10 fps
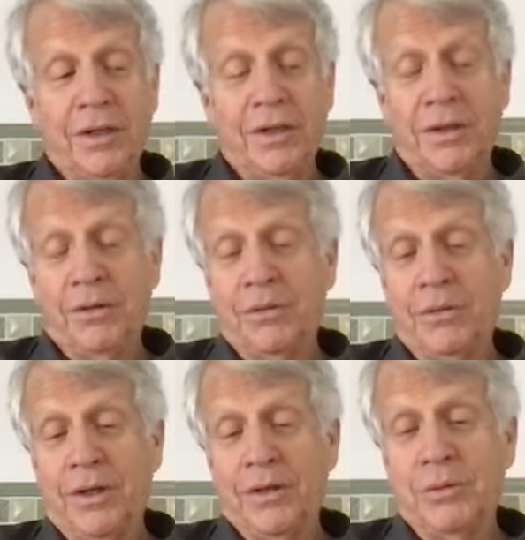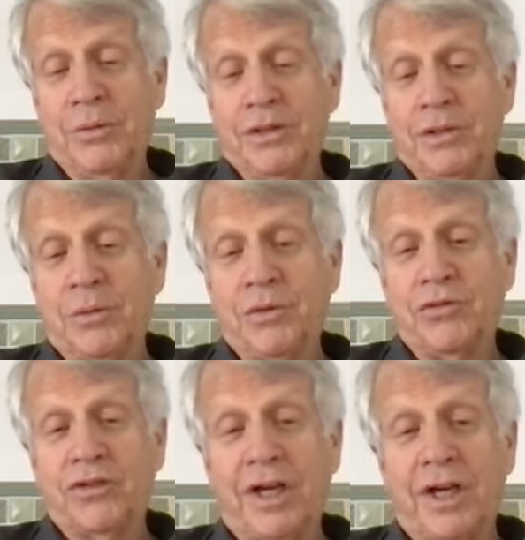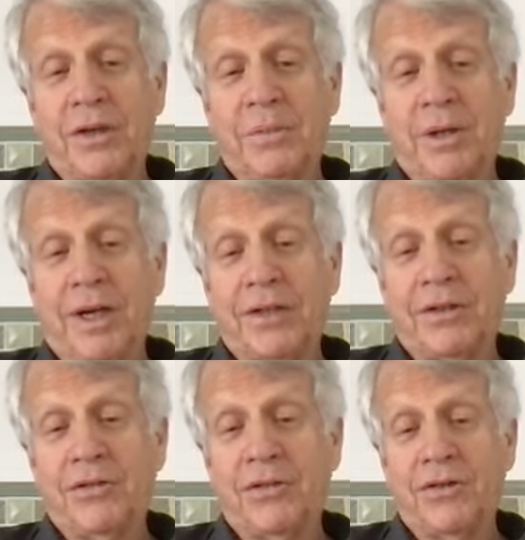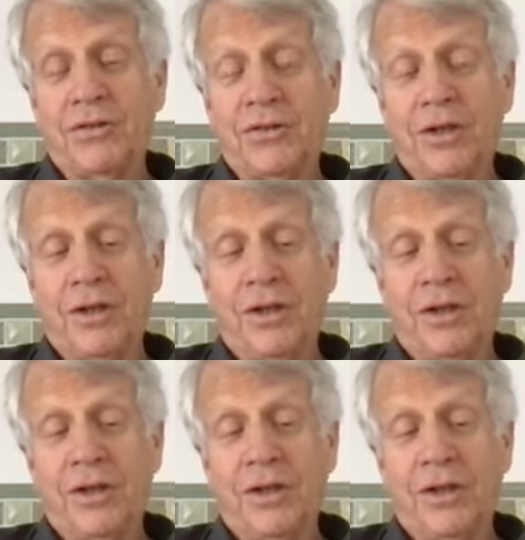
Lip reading: go through all the ritual slaughter practices